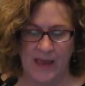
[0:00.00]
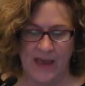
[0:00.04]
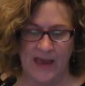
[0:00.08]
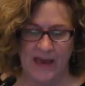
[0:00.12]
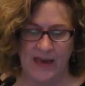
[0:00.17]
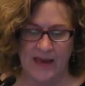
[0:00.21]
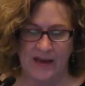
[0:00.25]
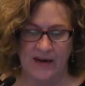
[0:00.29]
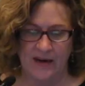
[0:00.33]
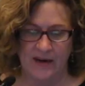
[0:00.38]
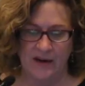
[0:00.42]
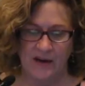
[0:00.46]

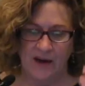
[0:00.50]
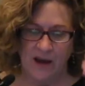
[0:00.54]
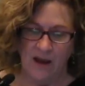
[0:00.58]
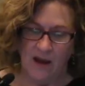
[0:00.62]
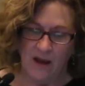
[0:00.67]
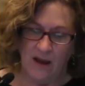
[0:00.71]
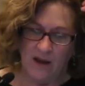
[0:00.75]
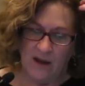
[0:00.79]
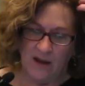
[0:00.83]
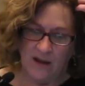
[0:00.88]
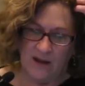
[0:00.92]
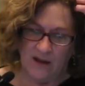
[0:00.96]
And
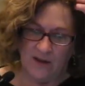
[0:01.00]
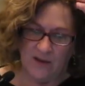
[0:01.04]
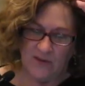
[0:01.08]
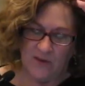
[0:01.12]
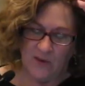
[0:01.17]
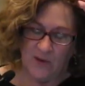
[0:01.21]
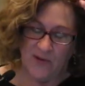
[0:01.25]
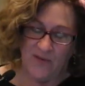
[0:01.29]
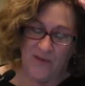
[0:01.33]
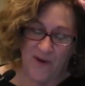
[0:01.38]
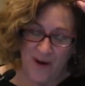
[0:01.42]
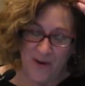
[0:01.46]

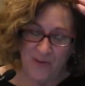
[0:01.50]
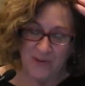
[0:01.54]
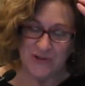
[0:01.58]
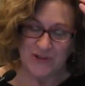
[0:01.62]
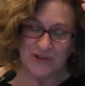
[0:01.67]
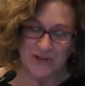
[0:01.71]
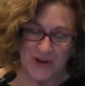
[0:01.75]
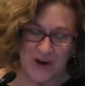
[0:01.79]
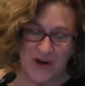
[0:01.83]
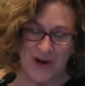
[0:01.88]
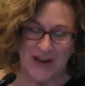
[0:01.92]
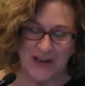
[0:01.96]
so if I were
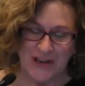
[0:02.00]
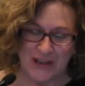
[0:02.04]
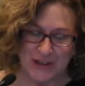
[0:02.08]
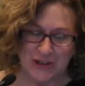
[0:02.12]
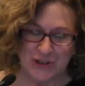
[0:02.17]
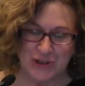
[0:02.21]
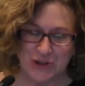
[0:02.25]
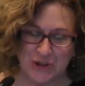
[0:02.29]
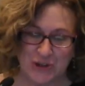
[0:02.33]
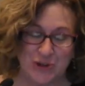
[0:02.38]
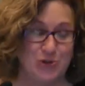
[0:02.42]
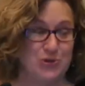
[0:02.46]
starting a
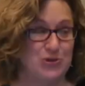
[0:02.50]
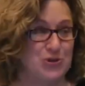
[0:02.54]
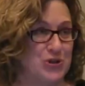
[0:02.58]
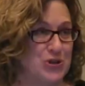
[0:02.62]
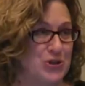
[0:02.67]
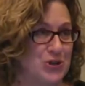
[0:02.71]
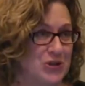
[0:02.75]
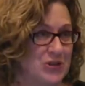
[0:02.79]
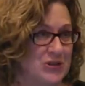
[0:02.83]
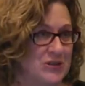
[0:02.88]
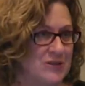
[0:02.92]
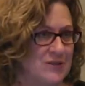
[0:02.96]
new
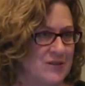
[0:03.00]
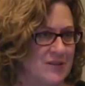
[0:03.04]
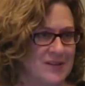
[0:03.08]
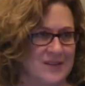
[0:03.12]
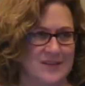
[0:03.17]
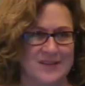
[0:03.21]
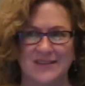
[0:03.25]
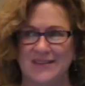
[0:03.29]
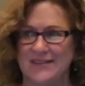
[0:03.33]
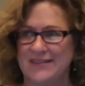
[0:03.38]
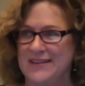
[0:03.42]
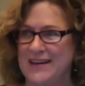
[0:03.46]
church
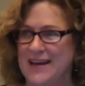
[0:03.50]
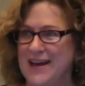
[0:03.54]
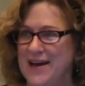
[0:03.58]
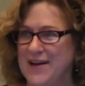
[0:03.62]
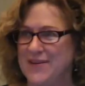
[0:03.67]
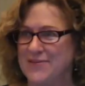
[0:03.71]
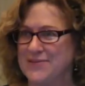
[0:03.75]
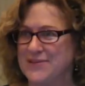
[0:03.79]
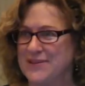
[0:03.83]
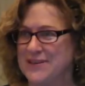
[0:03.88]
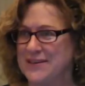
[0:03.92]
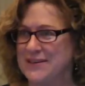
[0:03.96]
that didn't
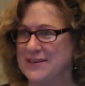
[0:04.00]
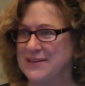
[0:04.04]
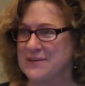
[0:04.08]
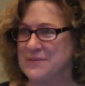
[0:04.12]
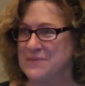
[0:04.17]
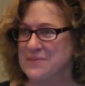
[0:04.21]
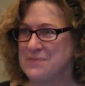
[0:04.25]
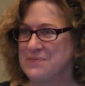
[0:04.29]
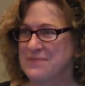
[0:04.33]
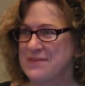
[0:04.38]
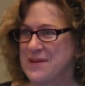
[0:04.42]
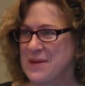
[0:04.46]
have the
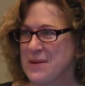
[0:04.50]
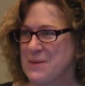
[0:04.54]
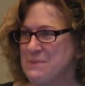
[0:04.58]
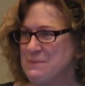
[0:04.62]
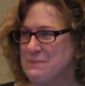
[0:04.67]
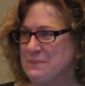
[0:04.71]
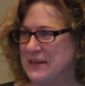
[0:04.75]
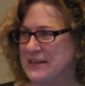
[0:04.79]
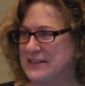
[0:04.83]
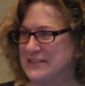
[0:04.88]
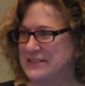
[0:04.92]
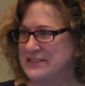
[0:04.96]

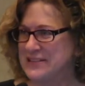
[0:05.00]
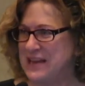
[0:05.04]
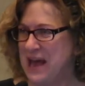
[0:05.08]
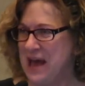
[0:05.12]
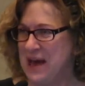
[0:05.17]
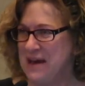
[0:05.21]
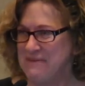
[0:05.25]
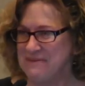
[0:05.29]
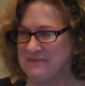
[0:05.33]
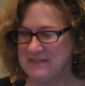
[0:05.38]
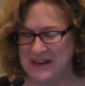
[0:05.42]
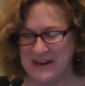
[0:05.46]
big
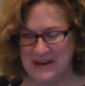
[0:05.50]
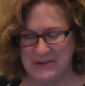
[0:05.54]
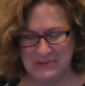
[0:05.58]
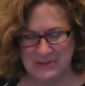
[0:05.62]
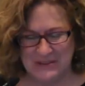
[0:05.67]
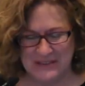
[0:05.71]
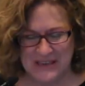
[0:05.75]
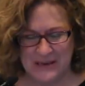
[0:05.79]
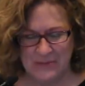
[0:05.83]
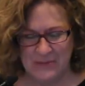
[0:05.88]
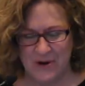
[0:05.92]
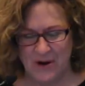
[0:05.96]
staff like
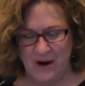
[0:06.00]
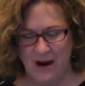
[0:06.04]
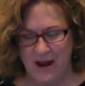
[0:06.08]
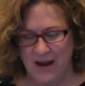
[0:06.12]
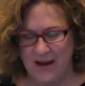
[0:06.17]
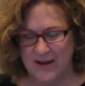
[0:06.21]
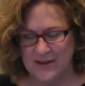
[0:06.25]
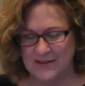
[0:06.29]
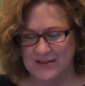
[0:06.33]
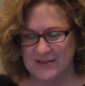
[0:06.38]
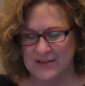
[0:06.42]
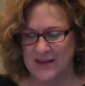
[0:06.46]
Redeemer
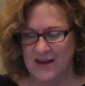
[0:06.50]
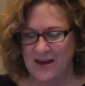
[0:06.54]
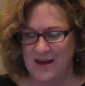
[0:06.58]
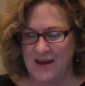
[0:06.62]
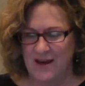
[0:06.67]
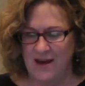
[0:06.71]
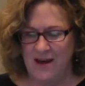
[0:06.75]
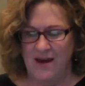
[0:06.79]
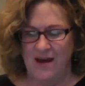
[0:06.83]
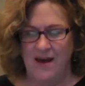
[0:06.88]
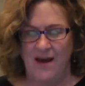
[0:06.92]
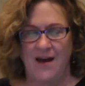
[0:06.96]
has,
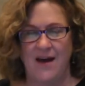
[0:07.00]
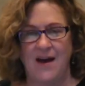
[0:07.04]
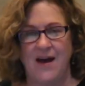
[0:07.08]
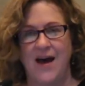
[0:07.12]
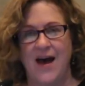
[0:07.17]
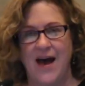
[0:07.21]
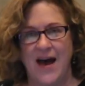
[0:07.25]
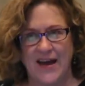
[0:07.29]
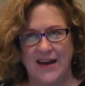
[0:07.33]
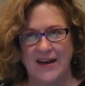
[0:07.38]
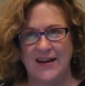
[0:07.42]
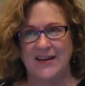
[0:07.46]

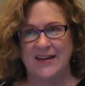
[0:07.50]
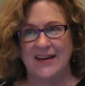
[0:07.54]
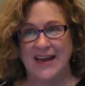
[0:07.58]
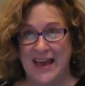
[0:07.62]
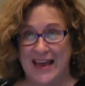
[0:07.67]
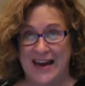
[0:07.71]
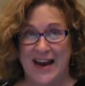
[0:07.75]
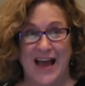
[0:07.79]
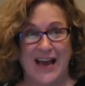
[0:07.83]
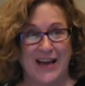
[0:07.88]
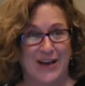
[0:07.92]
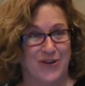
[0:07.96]

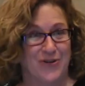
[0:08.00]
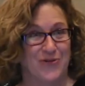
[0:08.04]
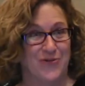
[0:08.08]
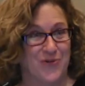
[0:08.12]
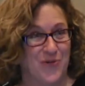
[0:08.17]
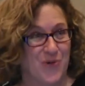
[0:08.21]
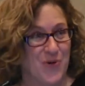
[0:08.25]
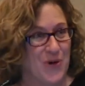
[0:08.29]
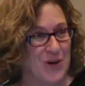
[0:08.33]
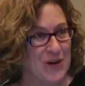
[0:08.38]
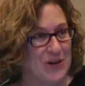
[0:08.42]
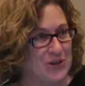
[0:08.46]
and I could
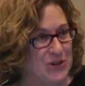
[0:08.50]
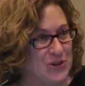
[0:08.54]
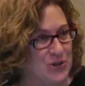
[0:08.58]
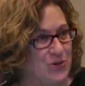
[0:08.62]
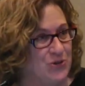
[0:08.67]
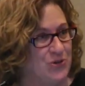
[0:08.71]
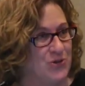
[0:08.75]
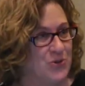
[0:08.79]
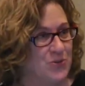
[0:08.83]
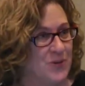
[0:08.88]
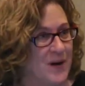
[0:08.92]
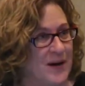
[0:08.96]
afford
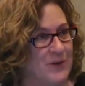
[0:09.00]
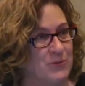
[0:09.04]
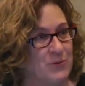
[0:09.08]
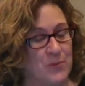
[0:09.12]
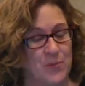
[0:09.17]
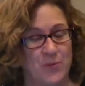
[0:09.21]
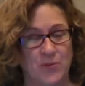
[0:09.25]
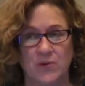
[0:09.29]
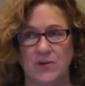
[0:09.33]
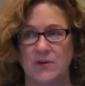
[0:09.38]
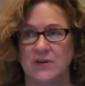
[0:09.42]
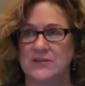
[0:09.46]
2 direct
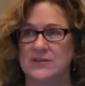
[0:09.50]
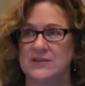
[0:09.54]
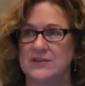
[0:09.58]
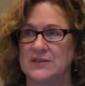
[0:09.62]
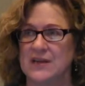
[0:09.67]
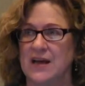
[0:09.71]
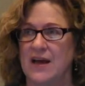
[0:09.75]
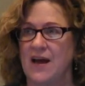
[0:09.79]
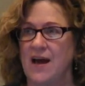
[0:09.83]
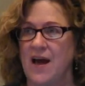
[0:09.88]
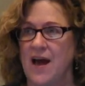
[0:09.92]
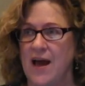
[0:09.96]

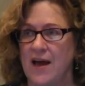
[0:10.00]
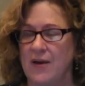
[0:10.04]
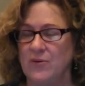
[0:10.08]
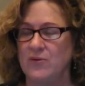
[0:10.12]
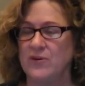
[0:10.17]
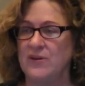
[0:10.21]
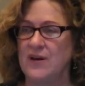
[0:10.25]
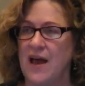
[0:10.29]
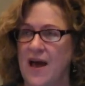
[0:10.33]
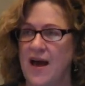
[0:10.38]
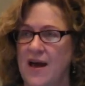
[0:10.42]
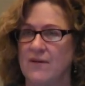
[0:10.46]
reports, I
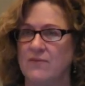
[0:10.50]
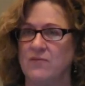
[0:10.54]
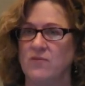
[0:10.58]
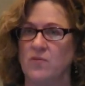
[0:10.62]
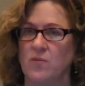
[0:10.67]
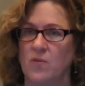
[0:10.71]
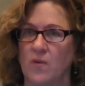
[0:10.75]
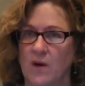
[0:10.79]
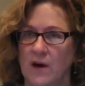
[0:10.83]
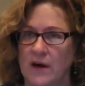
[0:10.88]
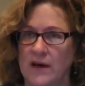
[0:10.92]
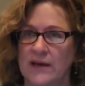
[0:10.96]
would have
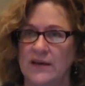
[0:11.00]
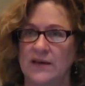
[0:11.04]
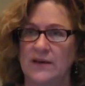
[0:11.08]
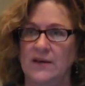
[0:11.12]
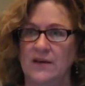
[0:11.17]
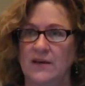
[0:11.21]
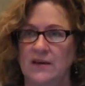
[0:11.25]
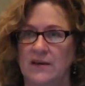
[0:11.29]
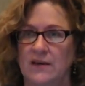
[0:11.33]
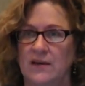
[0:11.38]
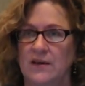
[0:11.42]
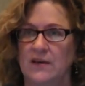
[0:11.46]

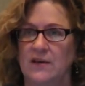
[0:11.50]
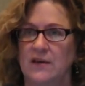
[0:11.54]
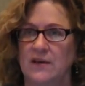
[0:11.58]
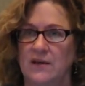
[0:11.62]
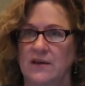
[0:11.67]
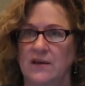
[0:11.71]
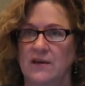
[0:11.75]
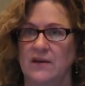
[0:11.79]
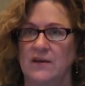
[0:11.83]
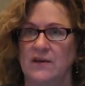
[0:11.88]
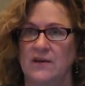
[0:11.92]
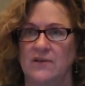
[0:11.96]
1
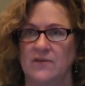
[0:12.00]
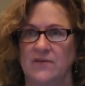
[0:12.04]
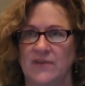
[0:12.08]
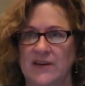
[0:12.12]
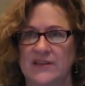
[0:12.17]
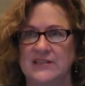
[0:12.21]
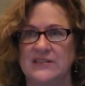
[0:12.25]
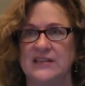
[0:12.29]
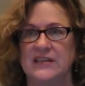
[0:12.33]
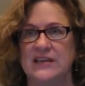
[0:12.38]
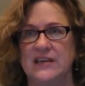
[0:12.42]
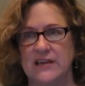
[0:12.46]

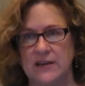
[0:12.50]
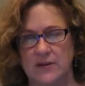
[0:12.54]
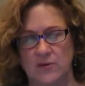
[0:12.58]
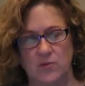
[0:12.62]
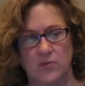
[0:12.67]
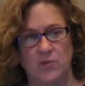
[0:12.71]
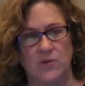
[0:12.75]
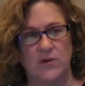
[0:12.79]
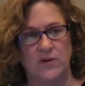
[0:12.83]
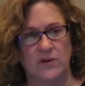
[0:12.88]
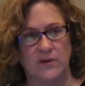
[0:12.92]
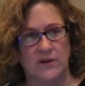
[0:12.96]
facing
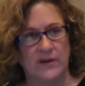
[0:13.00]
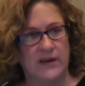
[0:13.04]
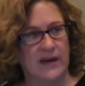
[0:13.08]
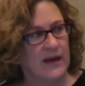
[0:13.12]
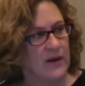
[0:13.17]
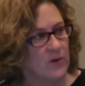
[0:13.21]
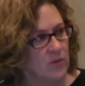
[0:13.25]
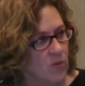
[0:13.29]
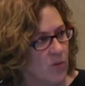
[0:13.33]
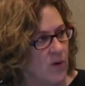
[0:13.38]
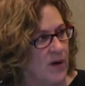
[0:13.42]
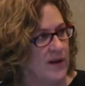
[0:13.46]
inward
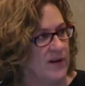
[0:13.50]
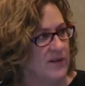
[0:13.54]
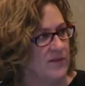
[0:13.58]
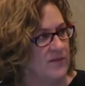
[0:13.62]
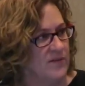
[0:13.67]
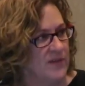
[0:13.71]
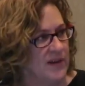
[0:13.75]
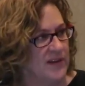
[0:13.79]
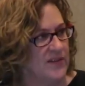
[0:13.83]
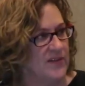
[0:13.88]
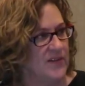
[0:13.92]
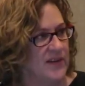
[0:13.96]
and 1
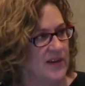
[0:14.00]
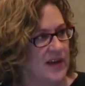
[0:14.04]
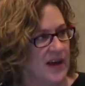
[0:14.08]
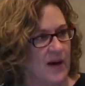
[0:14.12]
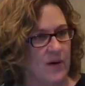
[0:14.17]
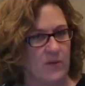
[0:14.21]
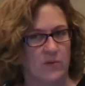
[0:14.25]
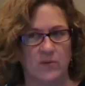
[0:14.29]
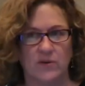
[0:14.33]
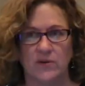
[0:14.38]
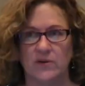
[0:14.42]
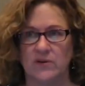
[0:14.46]
facing
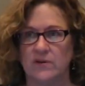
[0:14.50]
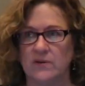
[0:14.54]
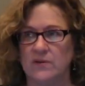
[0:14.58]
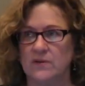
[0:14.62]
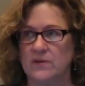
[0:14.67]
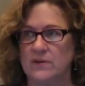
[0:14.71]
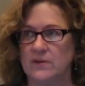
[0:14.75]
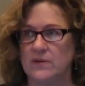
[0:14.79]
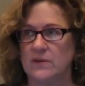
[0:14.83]
outward.